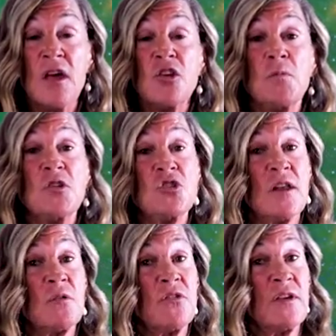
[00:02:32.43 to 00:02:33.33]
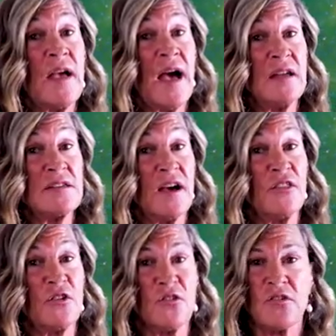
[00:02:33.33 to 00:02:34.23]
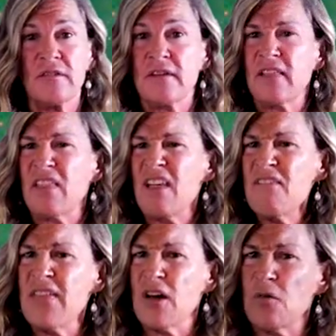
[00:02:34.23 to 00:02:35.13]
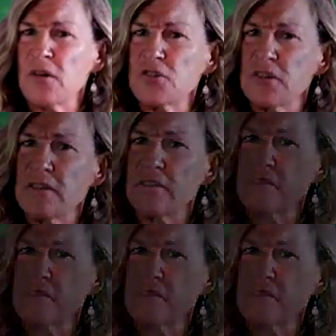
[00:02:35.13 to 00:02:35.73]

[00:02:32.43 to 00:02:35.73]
to be generous and kind to others? Love that question.